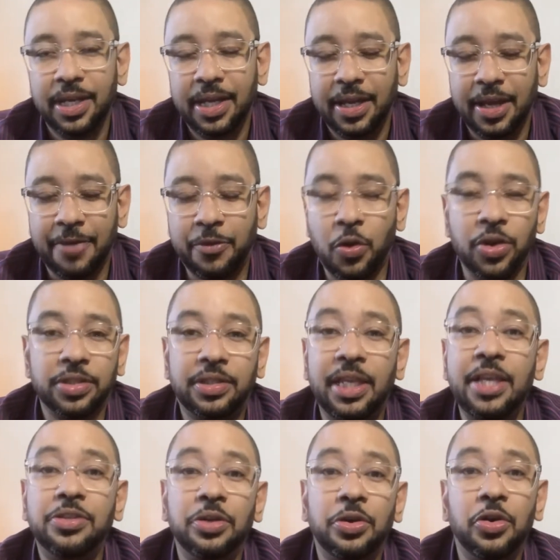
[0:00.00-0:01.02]
Of course,
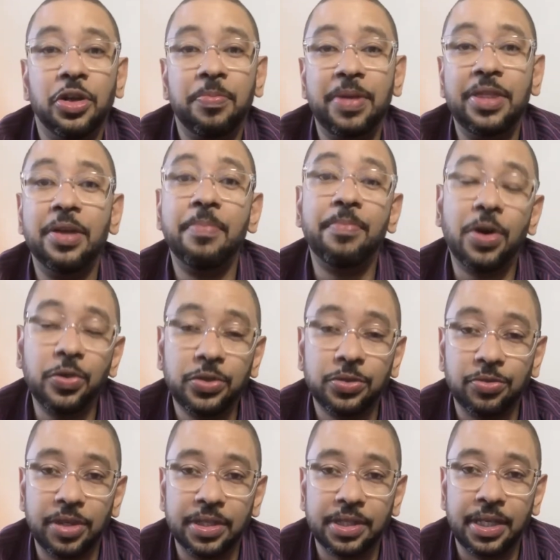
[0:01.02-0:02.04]
these are going to be the most
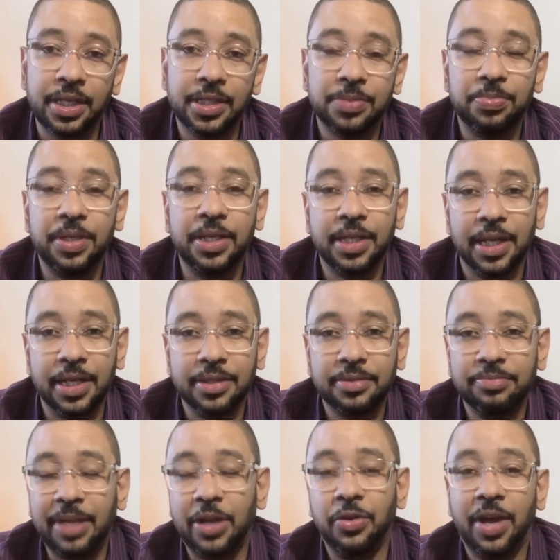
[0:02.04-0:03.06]
riskiest because
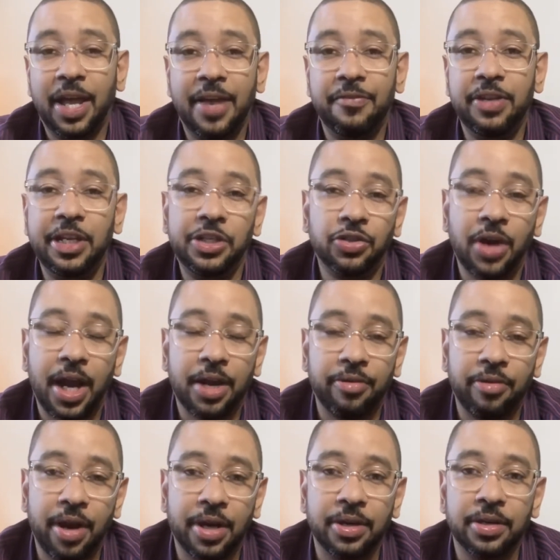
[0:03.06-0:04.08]
they don't have any track
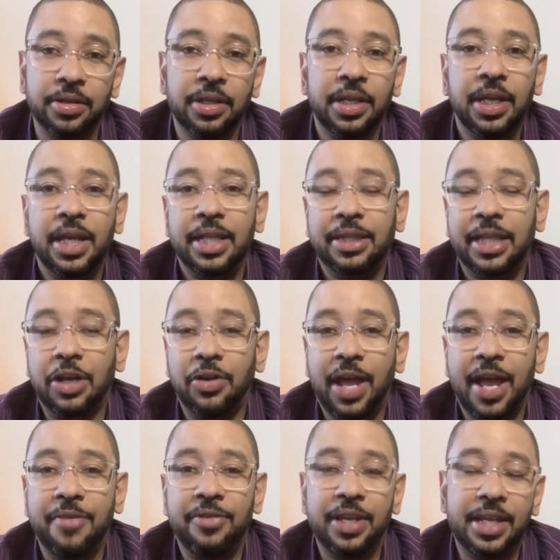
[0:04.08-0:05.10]
record. They don't
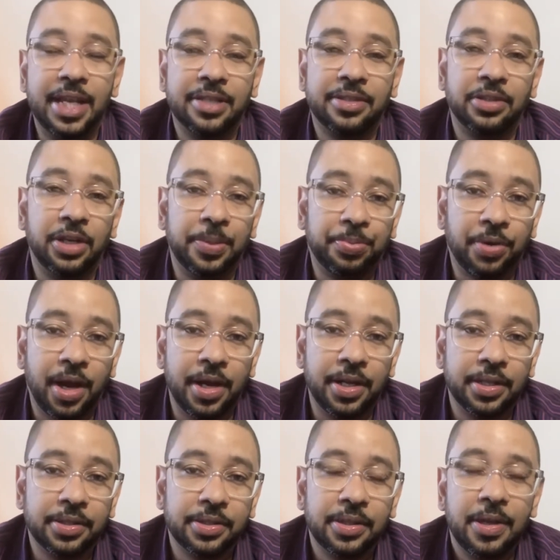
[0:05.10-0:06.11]
have any necessary
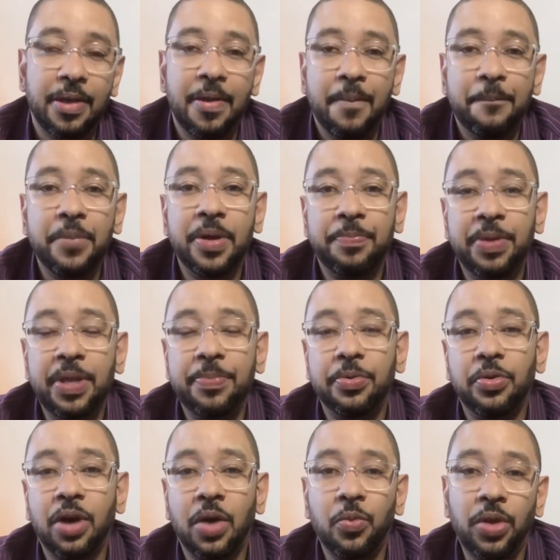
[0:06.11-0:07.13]
products, but
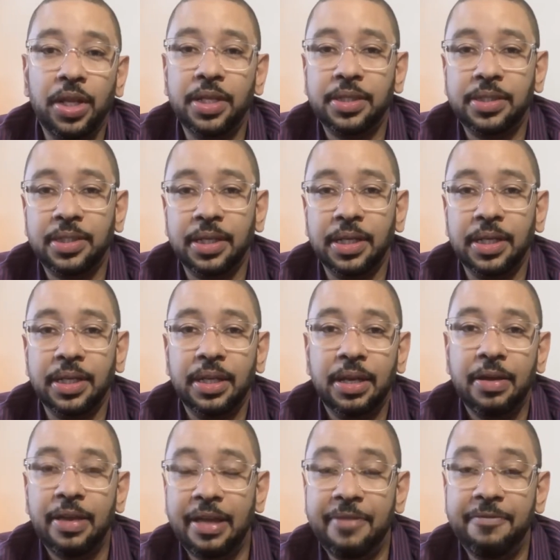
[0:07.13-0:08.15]
people are willing to
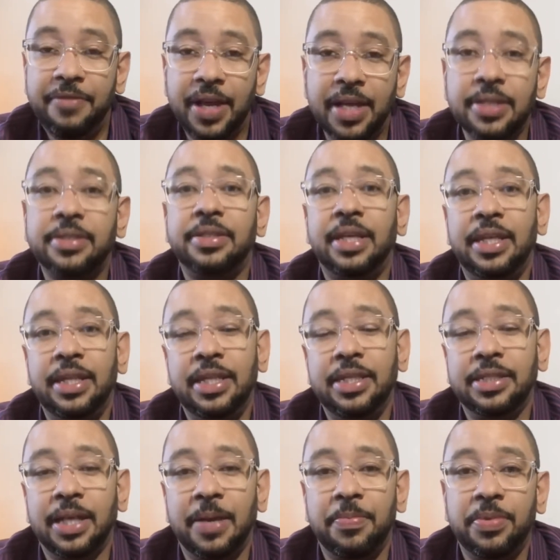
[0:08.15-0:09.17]
invest in these
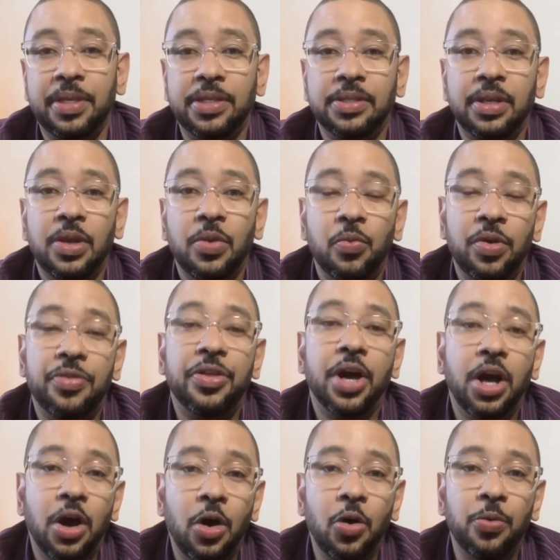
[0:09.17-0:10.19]
companies with the
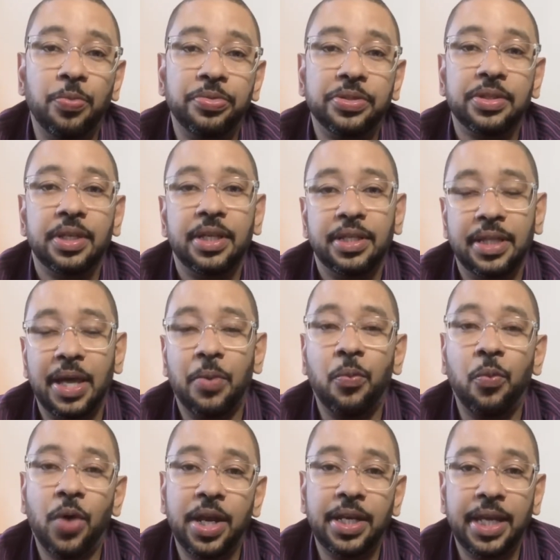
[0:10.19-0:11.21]
hopes that
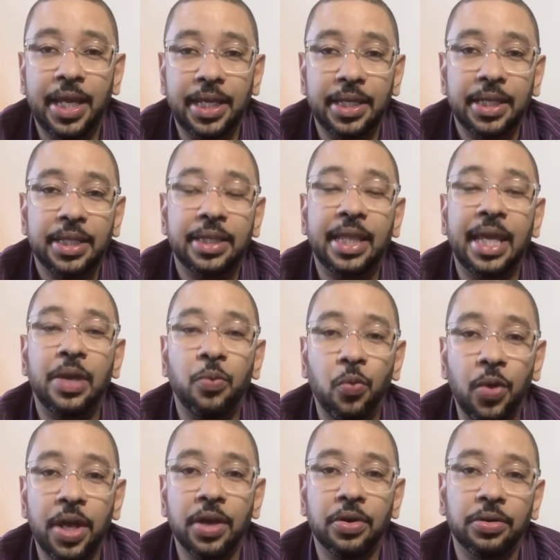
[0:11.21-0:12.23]
one day they
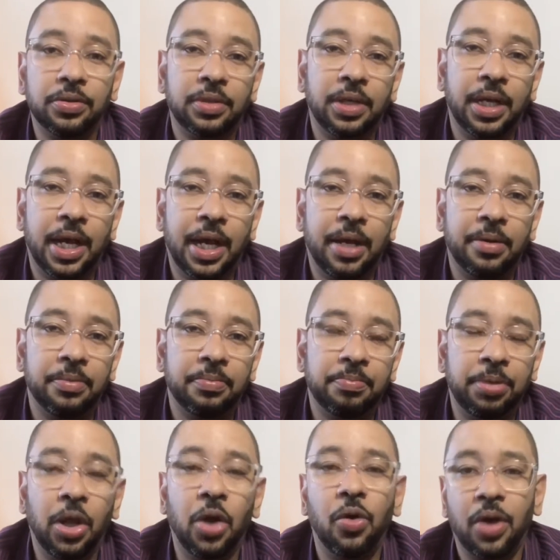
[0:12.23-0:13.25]
will
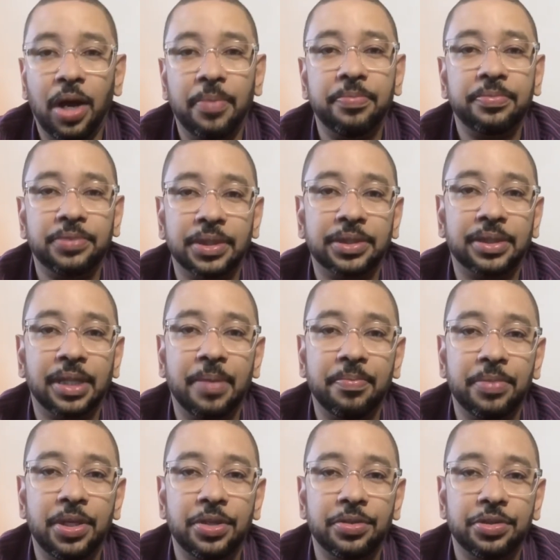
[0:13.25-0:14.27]
blow up to
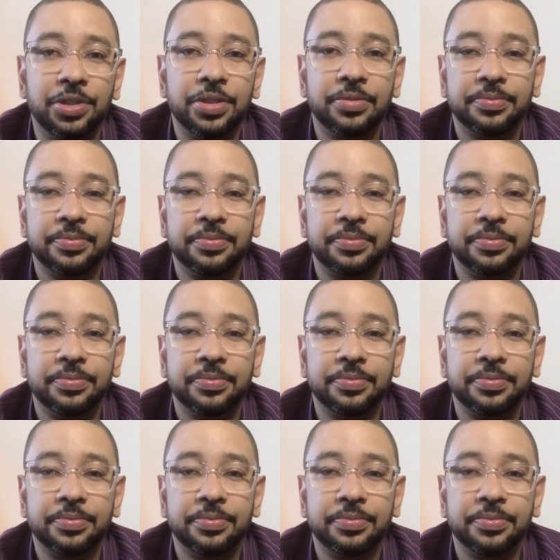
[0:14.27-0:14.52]
something huge.